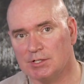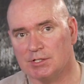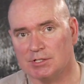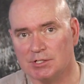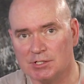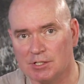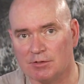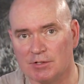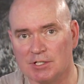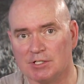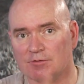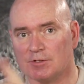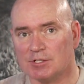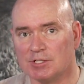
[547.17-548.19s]

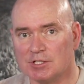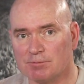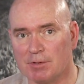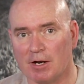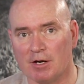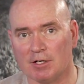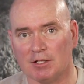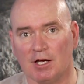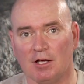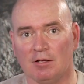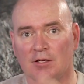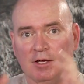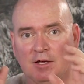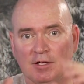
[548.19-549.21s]
series versus
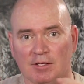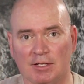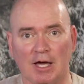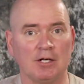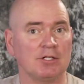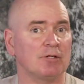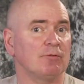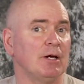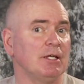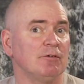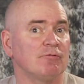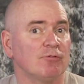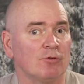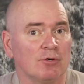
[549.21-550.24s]
parallel. Now you're ready
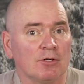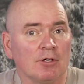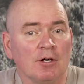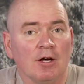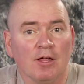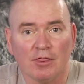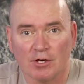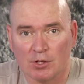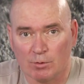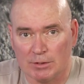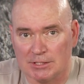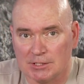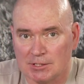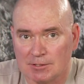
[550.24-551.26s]
for the
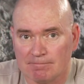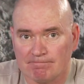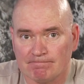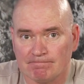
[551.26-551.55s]
quiz.